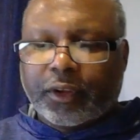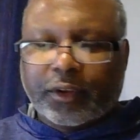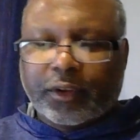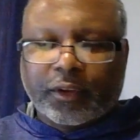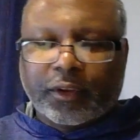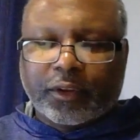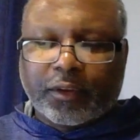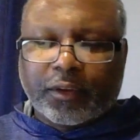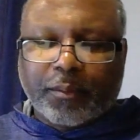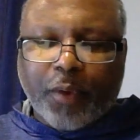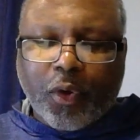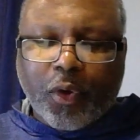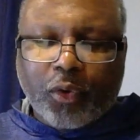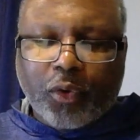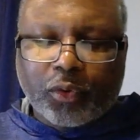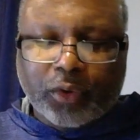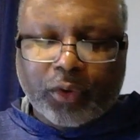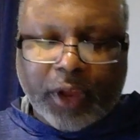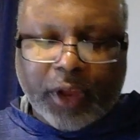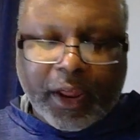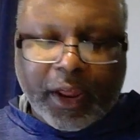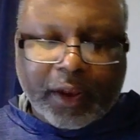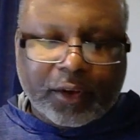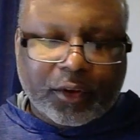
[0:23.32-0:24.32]
is some
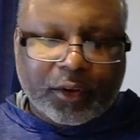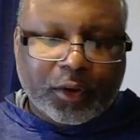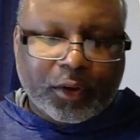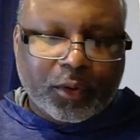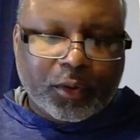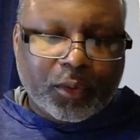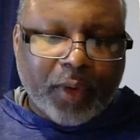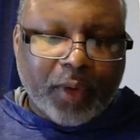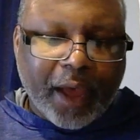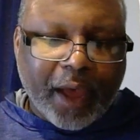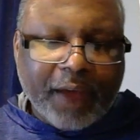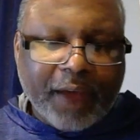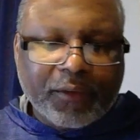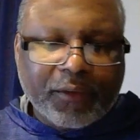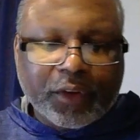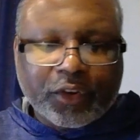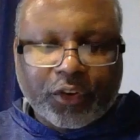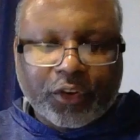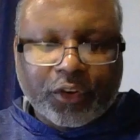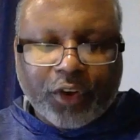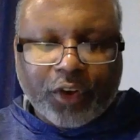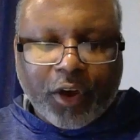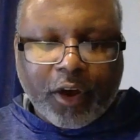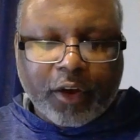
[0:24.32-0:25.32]
old debt too.
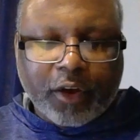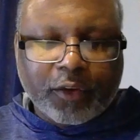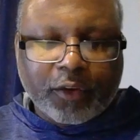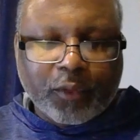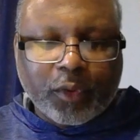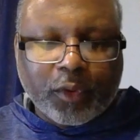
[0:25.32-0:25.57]
Average charge,